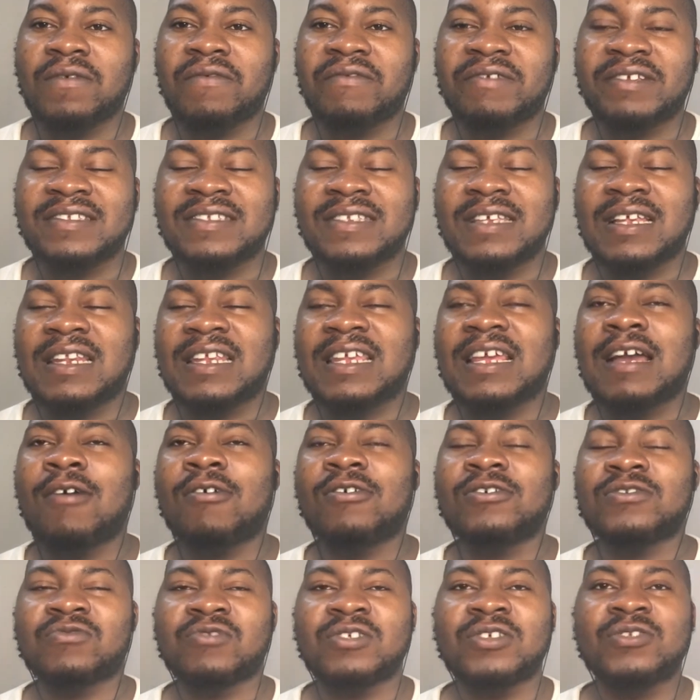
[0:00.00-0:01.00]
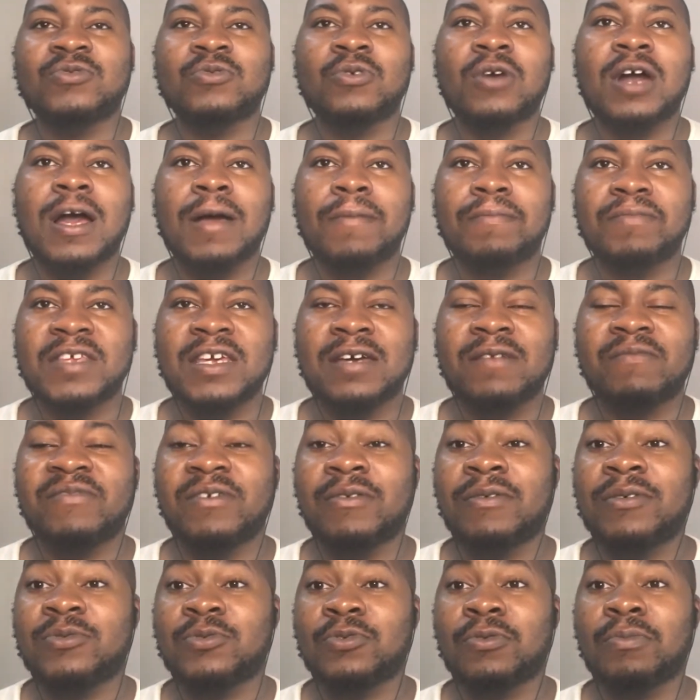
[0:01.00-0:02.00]
to recently, I was really so happy. I'm
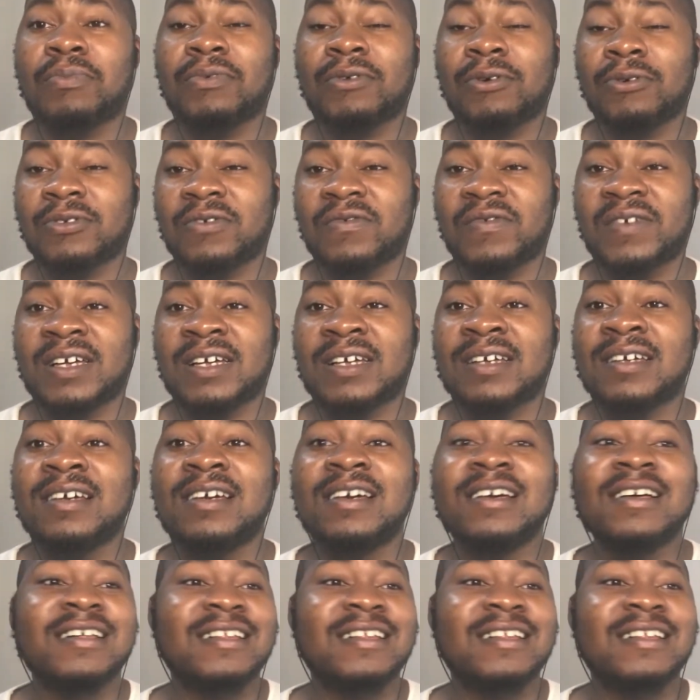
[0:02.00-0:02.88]
very proud of her.